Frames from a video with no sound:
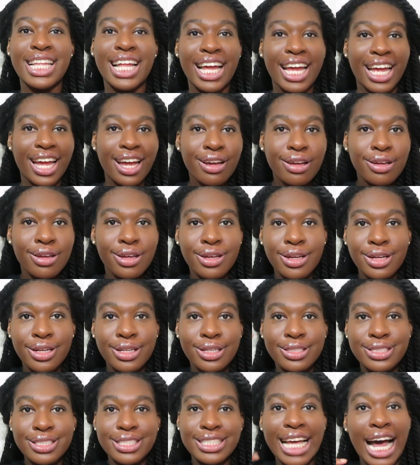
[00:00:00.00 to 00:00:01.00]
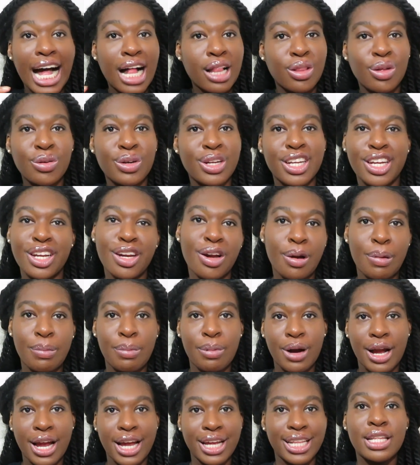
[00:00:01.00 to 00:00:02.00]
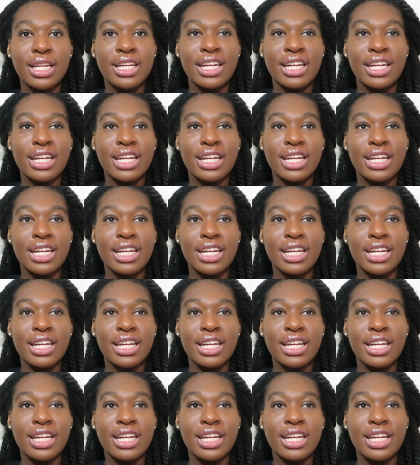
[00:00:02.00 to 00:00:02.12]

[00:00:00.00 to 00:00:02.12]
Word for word: like downloaded in her brain.